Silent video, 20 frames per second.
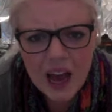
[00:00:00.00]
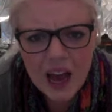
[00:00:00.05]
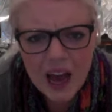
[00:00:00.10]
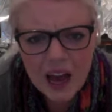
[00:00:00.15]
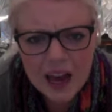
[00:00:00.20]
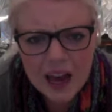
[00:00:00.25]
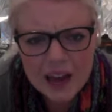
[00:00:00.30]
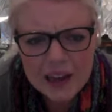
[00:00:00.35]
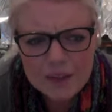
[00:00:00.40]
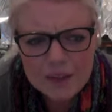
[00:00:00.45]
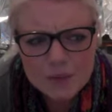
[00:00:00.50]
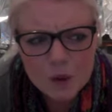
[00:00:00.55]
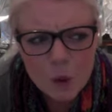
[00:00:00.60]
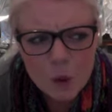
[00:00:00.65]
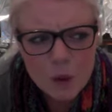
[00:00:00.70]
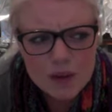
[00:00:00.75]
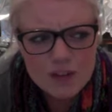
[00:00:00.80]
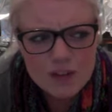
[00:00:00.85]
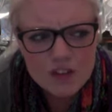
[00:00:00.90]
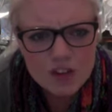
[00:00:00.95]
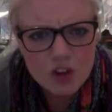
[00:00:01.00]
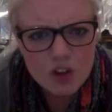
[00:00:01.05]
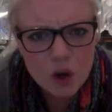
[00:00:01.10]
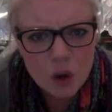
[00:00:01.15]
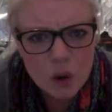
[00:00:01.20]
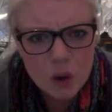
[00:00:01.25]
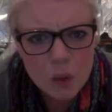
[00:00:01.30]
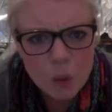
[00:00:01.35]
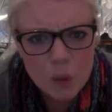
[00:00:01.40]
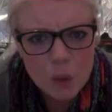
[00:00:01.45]
I am going to
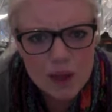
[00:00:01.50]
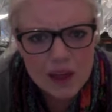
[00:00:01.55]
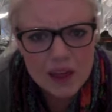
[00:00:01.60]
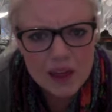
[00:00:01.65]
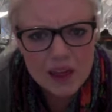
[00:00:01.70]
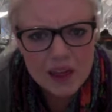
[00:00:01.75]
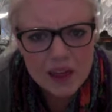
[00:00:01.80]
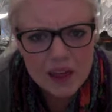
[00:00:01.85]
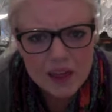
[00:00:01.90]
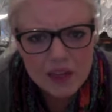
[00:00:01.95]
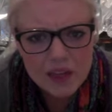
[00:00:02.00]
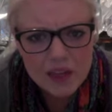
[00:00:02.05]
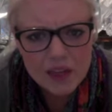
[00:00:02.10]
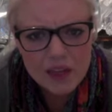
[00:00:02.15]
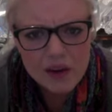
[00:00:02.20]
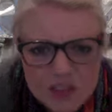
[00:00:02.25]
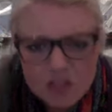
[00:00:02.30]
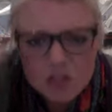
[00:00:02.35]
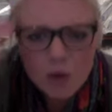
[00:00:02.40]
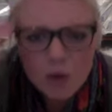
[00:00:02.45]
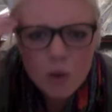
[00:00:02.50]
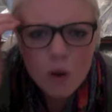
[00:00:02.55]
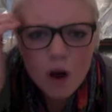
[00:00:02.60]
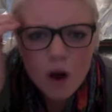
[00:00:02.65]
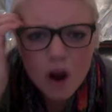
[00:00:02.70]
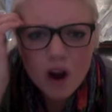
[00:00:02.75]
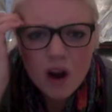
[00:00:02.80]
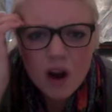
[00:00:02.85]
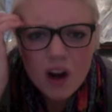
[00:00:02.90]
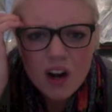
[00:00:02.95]
go with... So
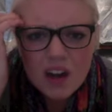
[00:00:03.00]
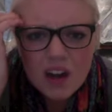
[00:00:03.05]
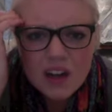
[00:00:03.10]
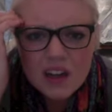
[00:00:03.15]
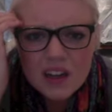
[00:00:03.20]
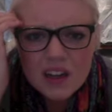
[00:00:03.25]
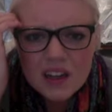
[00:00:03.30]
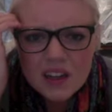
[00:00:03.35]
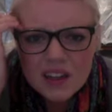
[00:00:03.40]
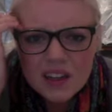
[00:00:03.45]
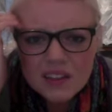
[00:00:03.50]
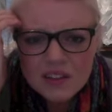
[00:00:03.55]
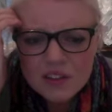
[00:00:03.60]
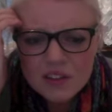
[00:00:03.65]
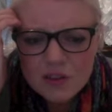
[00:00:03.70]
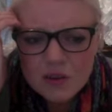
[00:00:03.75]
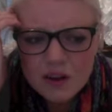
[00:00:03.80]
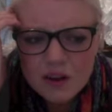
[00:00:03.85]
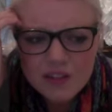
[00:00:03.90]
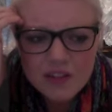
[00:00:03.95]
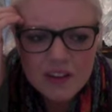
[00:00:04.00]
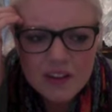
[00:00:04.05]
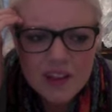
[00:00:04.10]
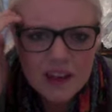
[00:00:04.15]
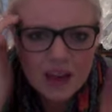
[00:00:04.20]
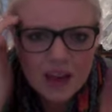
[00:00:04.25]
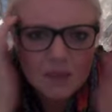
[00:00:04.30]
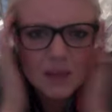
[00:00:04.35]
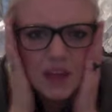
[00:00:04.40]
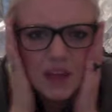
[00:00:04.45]
hard. This is so hard. I feel like
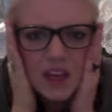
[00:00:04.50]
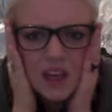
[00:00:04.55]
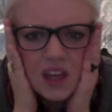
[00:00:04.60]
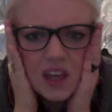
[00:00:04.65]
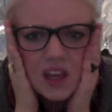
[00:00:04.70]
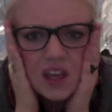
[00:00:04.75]
I'm like...